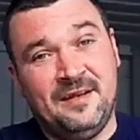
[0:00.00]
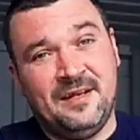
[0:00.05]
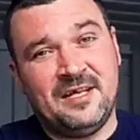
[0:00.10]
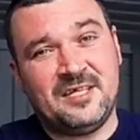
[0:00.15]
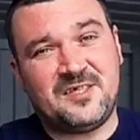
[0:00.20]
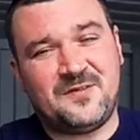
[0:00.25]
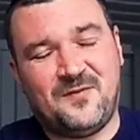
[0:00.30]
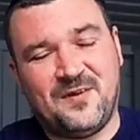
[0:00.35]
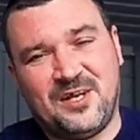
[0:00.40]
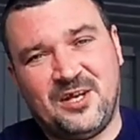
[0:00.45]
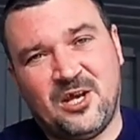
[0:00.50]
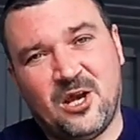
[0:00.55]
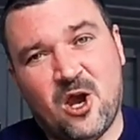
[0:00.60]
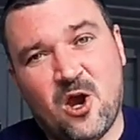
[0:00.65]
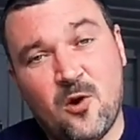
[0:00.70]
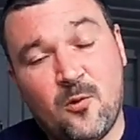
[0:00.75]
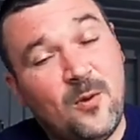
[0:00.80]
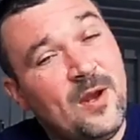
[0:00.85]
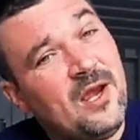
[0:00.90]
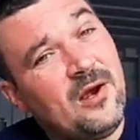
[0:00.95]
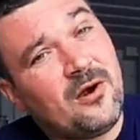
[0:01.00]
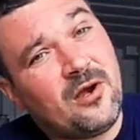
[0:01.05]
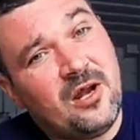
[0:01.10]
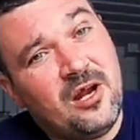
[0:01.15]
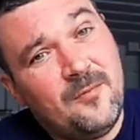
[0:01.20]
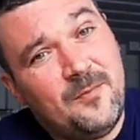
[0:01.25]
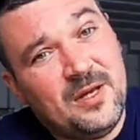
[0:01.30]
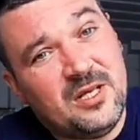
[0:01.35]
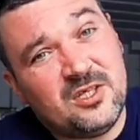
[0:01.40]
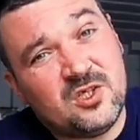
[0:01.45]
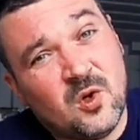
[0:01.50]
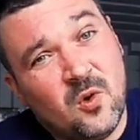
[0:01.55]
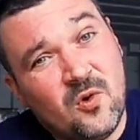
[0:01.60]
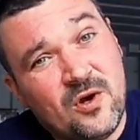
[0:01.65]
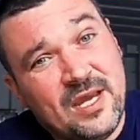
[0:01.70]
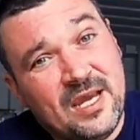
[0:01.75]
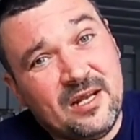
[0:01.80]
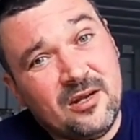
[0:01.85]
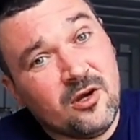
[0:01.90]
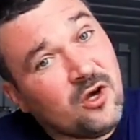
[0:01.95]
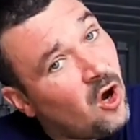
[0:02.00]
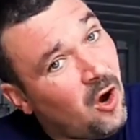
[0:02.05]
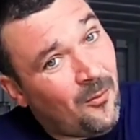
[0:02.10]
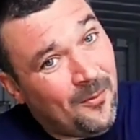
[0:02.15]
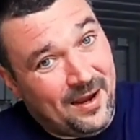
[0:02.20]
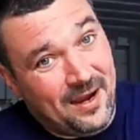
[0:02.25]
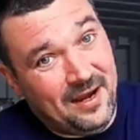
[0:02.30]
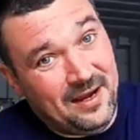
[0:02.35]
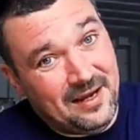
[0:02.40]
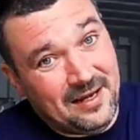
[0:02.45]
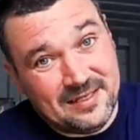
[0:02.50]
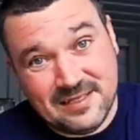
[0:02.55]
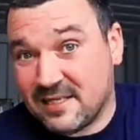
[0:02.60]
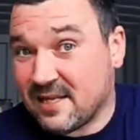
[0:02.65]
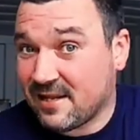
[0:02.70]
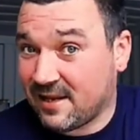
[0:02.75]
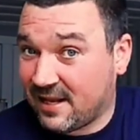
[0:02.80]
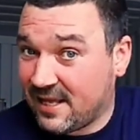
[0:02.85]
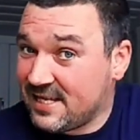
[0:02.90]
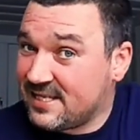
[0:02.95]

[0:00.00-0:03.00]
In this video, we are going to be talking comics.